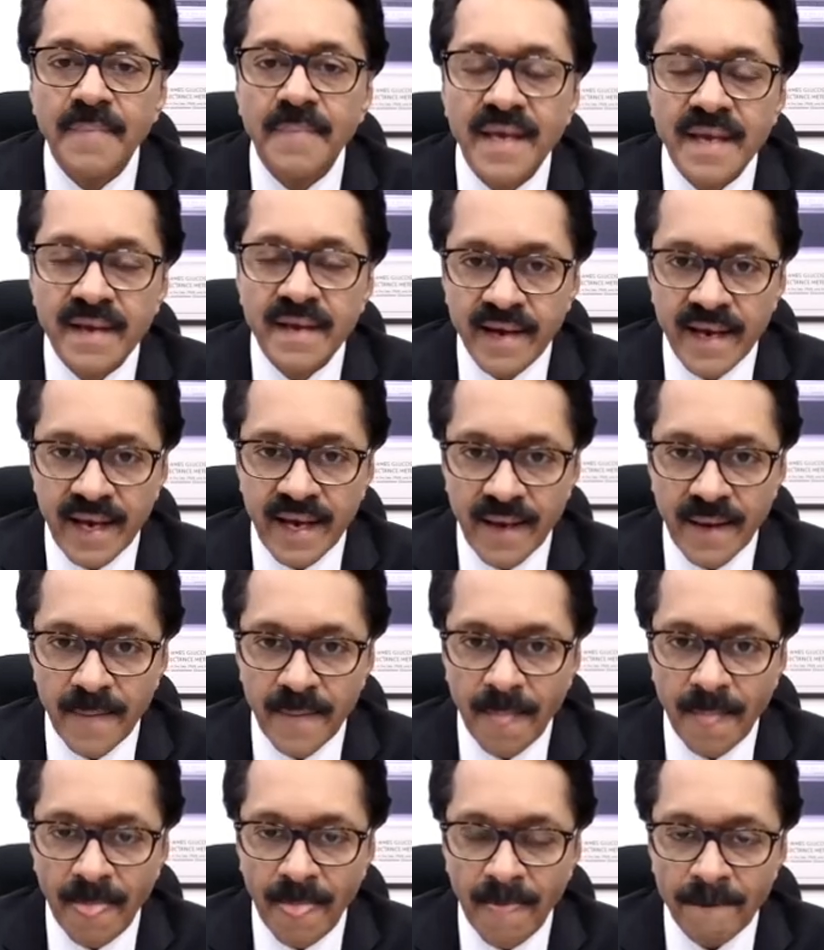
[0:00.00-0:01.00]
IP care.
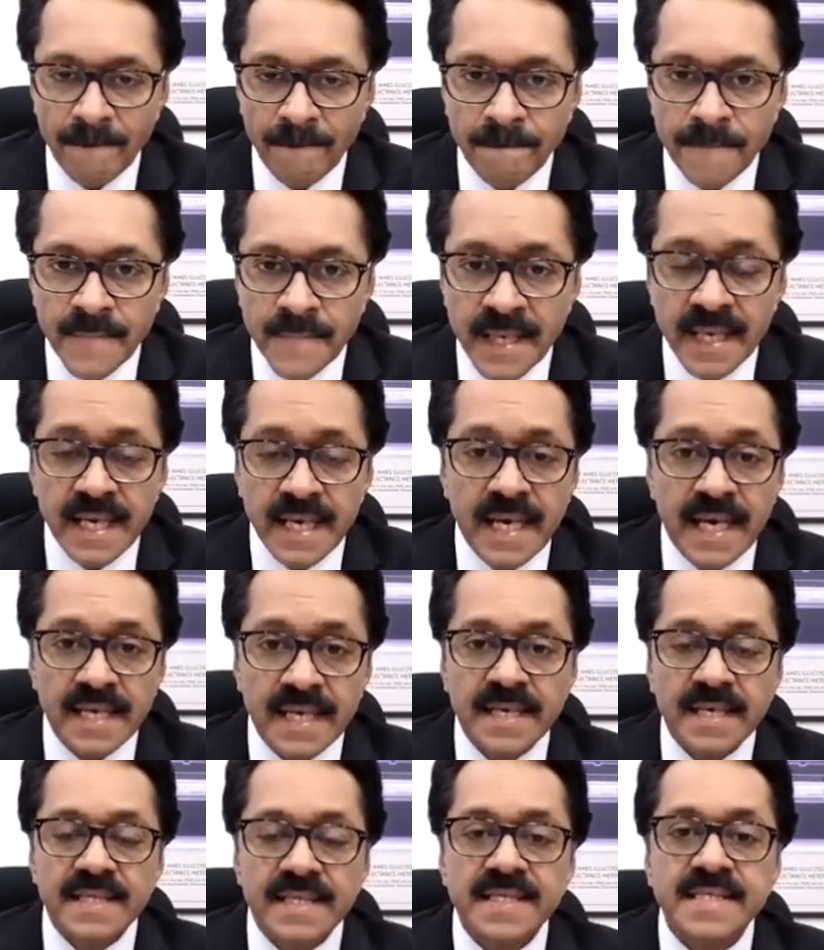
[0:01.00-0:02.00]

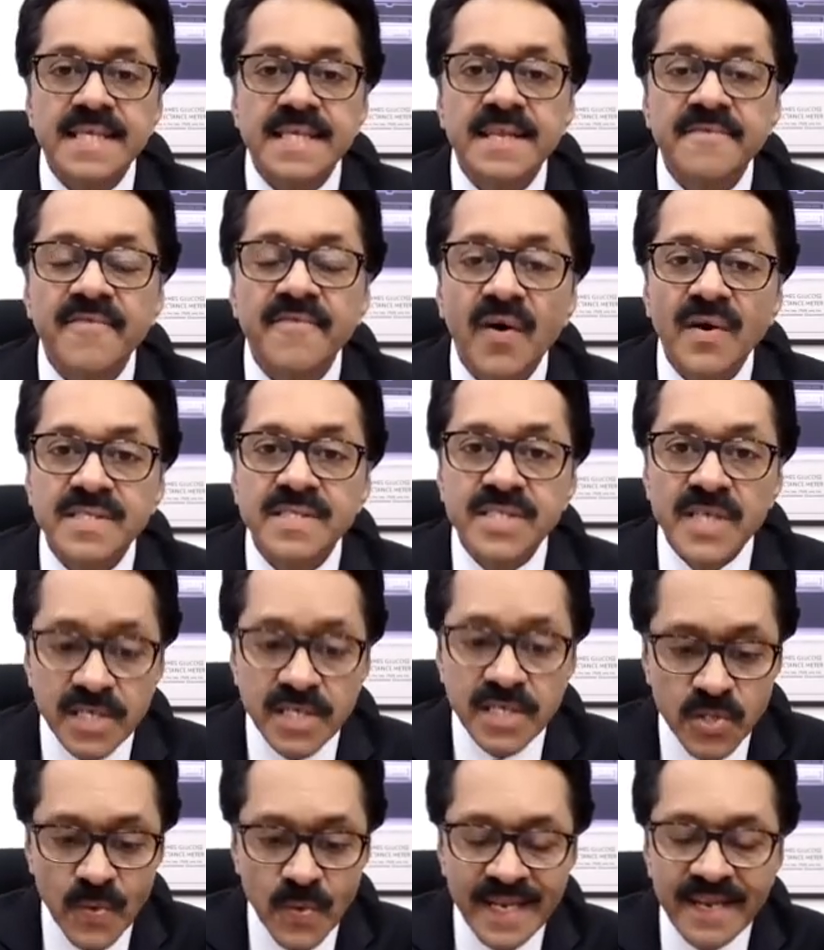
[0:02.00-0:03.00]
And this involves
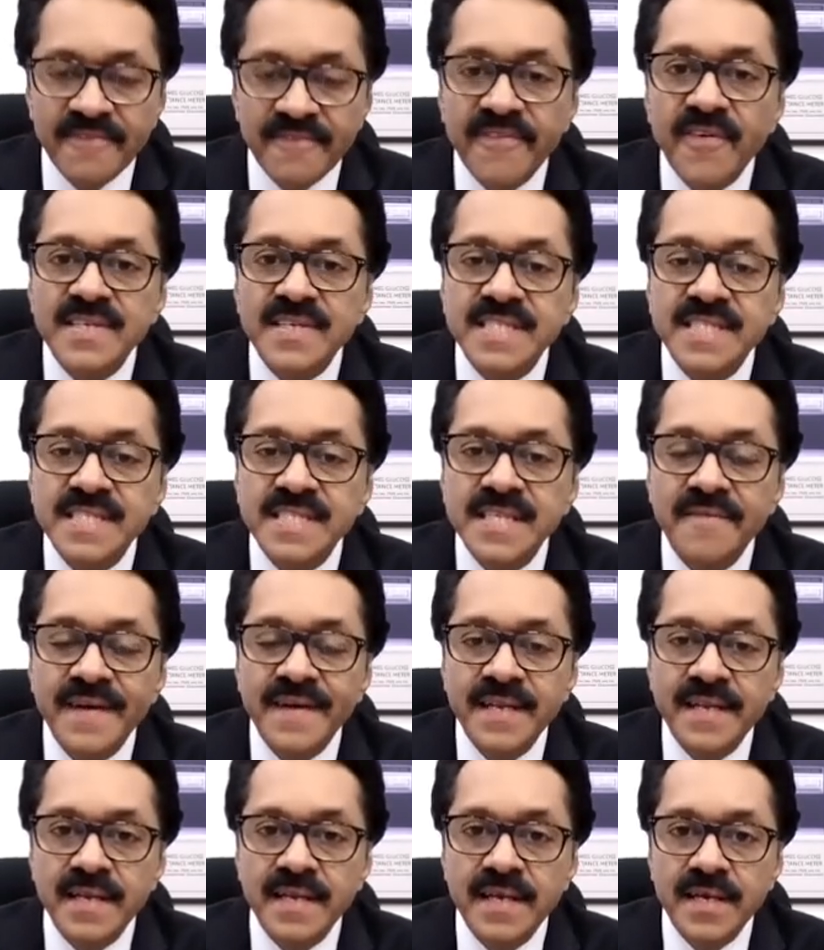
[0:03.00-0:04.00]

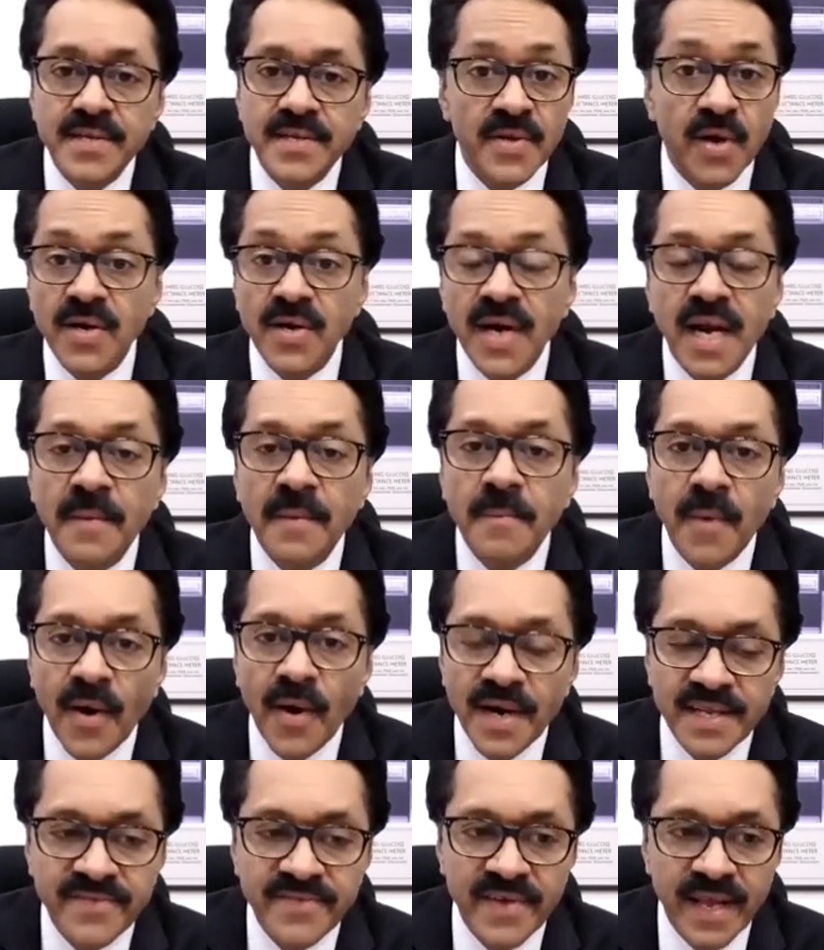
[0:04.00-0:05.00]
24/7 not only
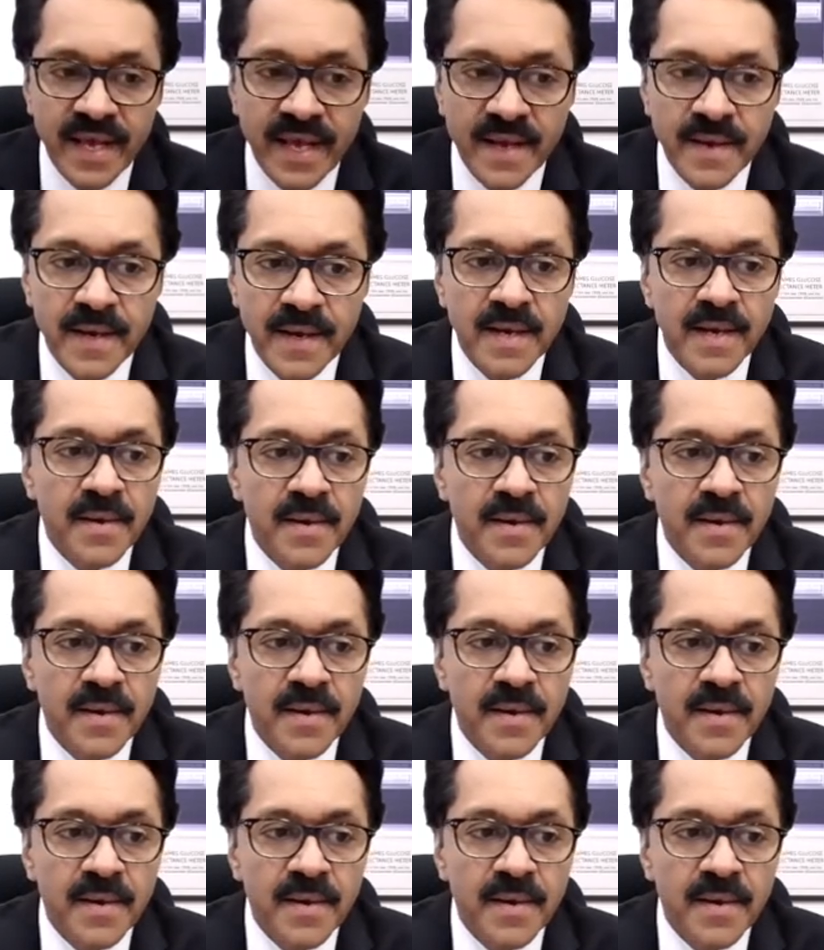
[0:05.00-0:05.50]
monitoring,